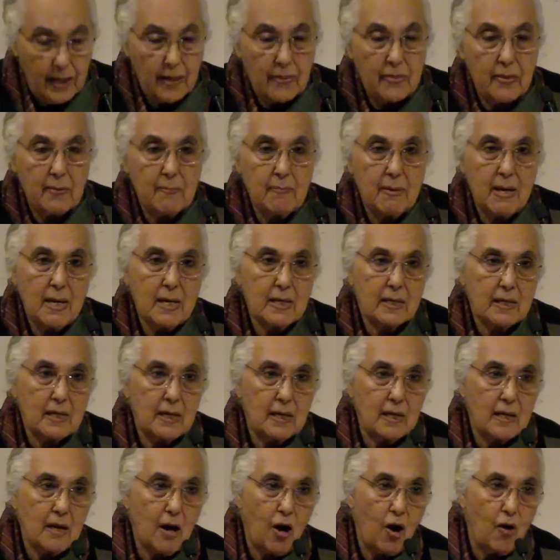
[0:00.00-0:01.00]
the
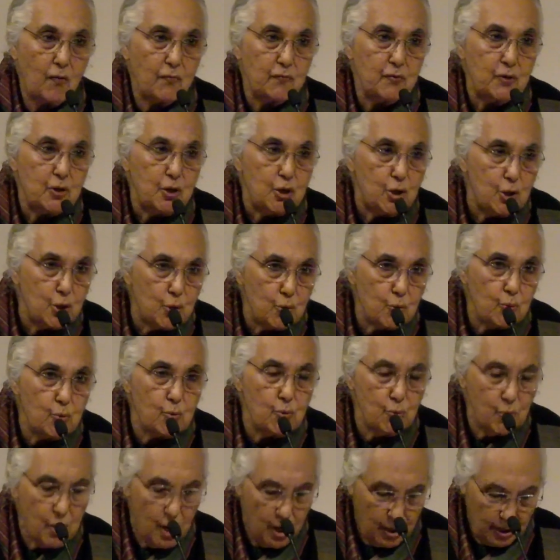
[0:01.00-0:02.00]
making of
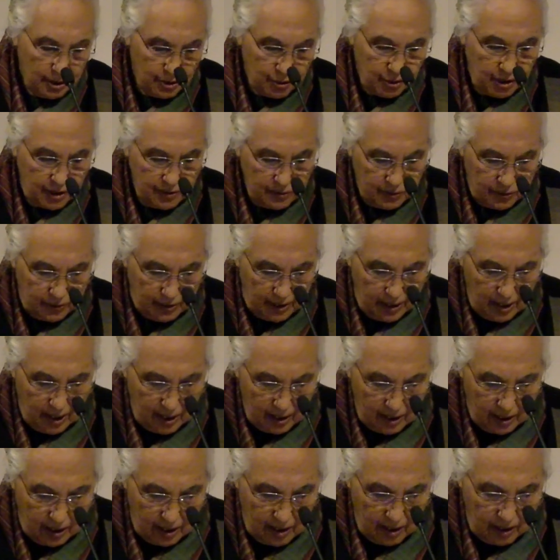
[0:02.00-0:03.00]
new
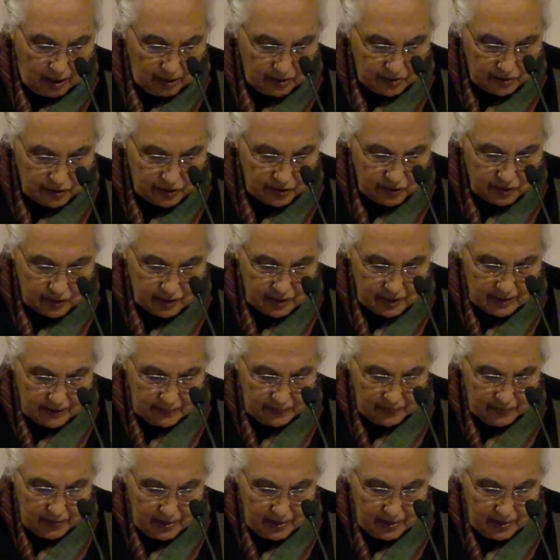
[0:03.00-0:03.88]
Kshatriya castes.